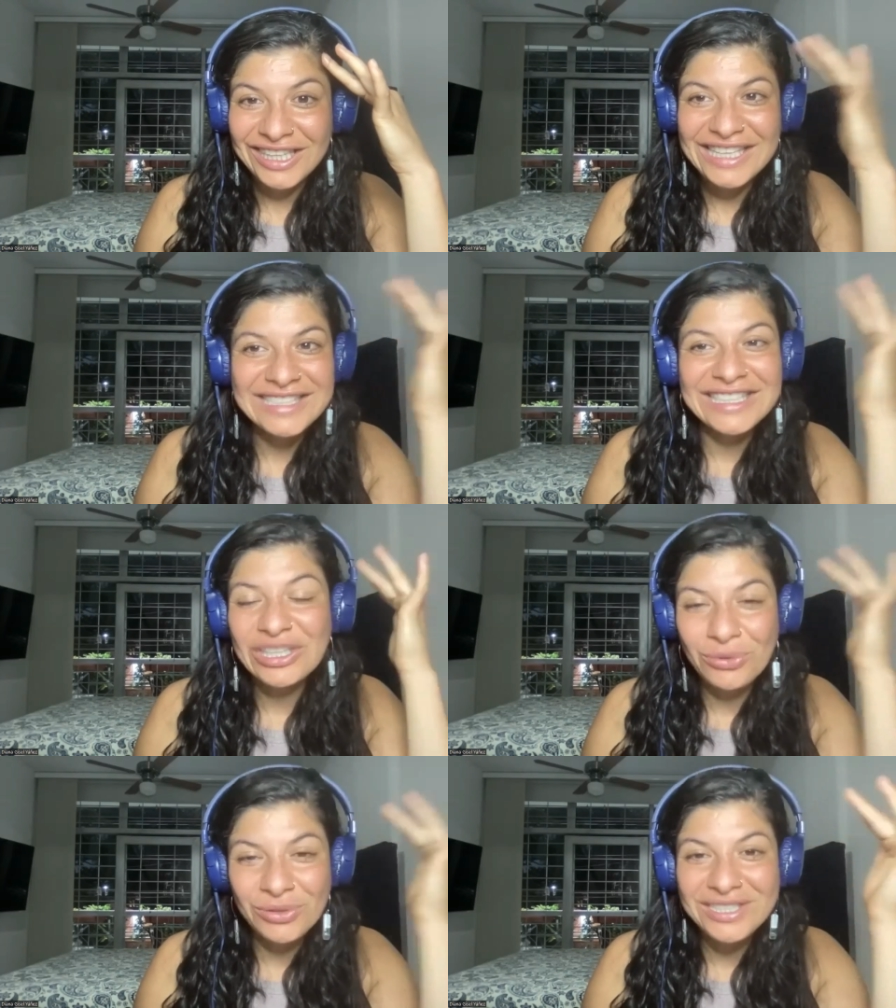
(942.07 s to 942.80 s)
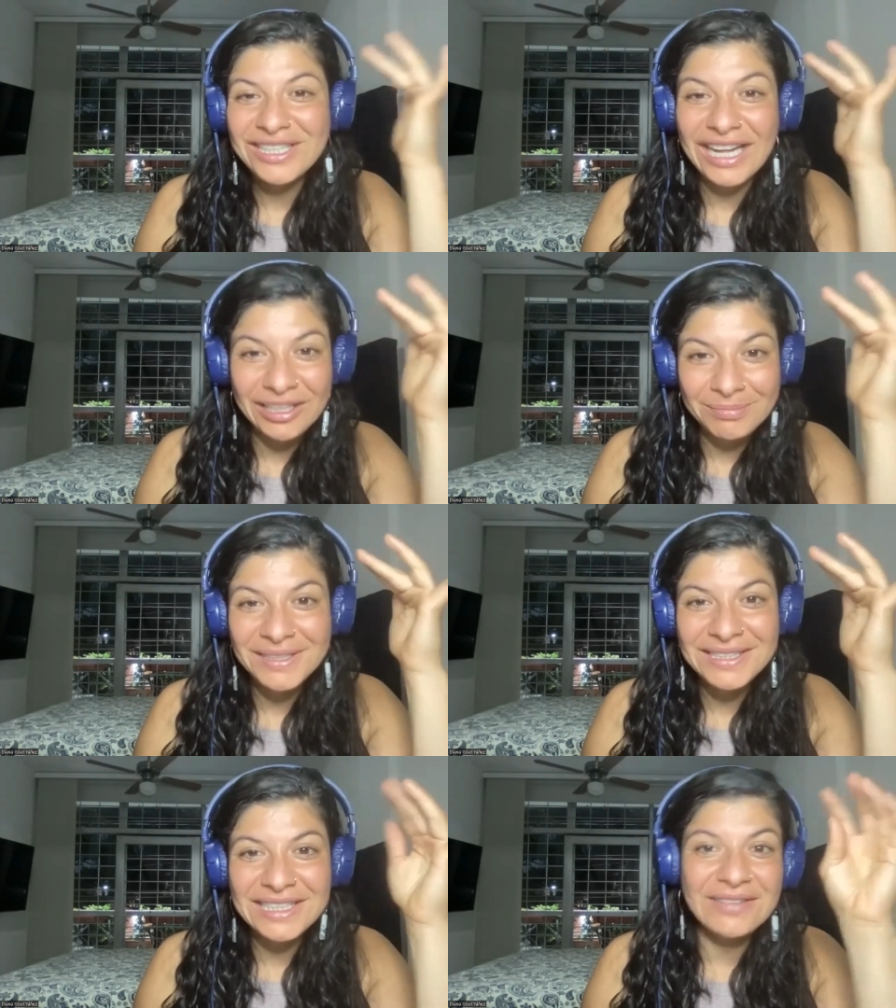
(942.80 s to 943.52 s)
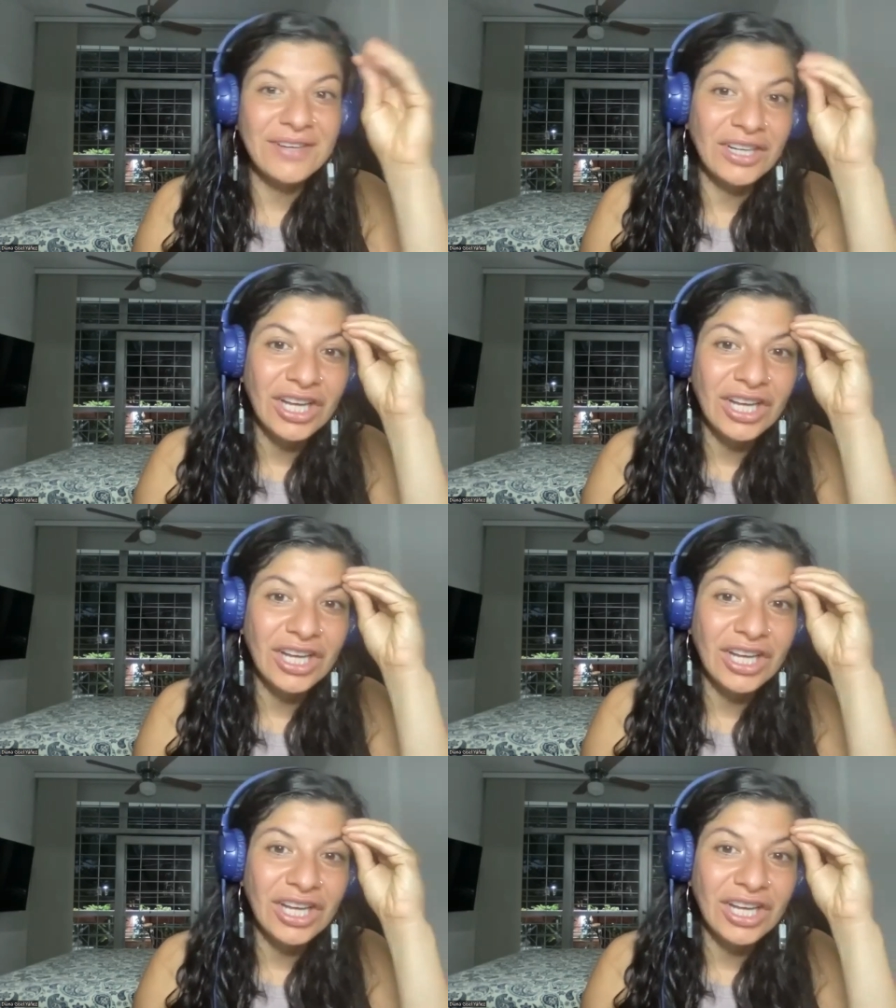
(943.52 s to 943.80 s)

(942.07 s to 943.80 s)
isn't going to help us if our